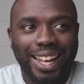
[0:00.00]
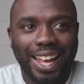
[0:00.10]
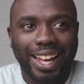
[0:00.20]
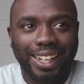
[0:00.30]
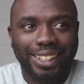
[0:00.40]

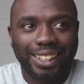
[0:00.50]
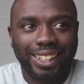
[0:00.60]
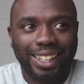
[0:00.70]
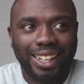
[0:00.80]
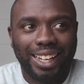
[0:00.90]
and
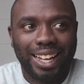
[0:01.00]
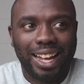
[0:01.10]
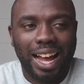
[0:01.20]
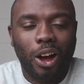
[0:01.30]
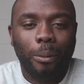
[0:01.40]

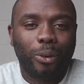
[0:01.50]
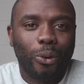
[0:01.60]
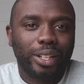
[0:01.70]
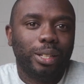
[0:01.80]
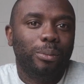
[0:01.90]
how I'm
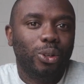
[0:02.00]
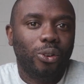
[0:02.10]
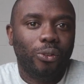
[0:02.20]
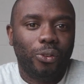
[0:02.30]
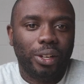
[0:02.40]
going to
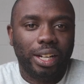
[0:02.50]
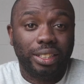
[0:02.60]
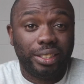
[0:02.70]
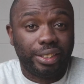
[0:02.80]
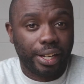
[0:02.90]
move in
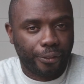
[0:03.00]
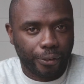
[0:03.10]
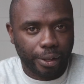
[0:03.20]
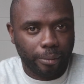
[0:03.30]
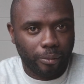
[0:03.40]
a
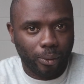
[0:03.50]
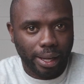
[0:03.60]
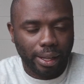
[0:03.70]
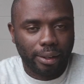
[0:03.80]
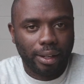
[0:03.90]
different
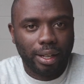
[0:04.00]
way.